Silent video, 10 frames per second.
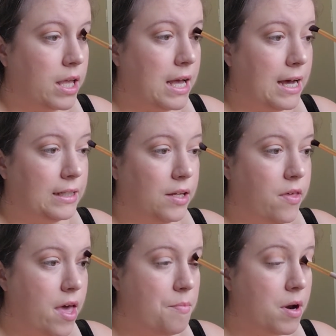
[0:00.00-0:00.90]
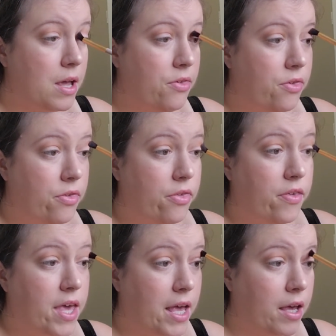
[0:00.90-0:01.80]
color there, but I
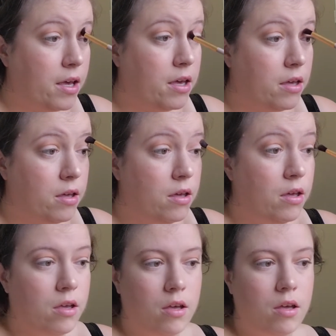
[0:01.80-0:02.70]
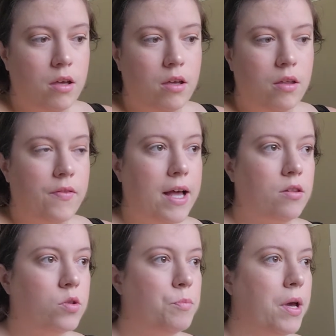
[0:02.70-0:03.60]
think
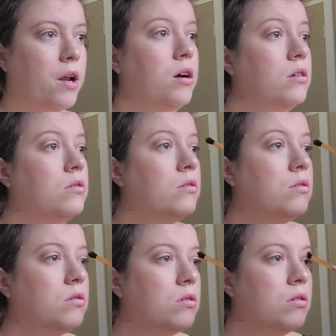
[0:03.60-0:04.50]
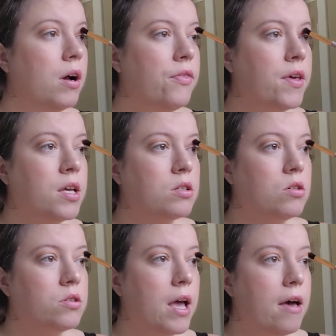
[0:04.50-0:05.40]
that looks better. I think it's
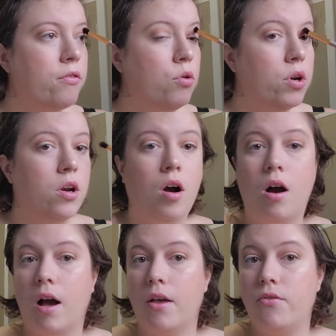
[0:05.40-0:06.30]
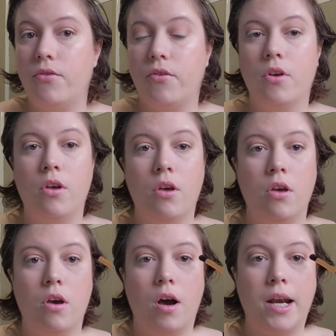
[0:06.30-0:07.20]
because I have hooded eyes.
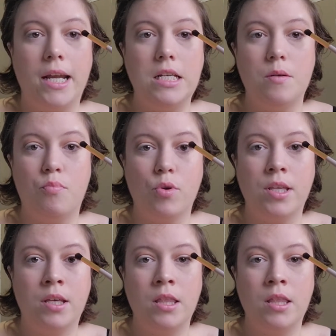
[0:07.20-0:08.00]
I need to bring